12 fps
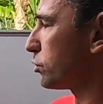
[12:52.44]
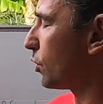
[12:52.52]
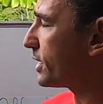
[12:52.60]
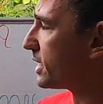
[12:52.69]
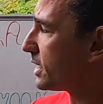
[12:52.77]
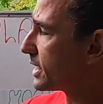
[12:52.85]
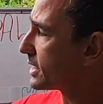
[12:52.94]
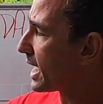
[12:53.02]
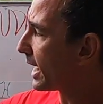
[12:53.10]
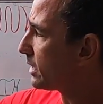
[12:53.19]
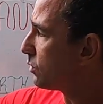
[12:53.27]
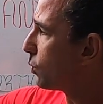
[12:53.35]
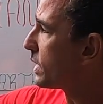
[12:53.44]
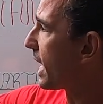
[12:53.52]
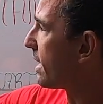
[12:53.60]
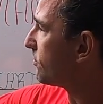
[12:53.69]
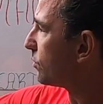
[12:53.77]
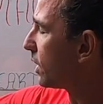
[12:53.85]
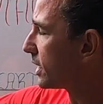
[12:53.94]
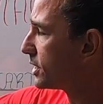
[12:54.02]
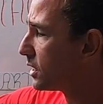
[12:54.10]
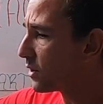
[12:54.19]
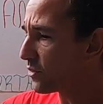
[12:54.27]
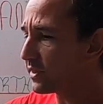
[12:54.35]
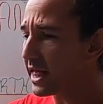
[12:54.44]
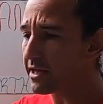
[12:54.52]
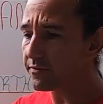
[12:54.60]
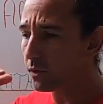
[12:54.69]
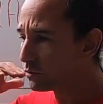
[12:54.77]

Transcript: here again, we have an earth level,